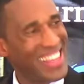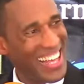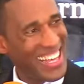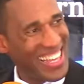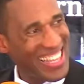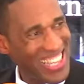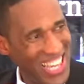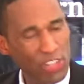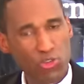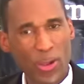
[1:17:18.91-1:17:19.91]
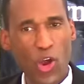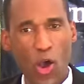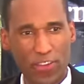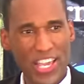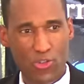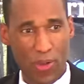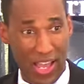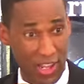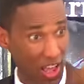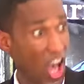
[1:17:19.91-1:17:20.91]
the children of
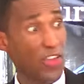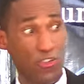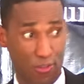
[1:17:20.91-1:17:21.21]
Israel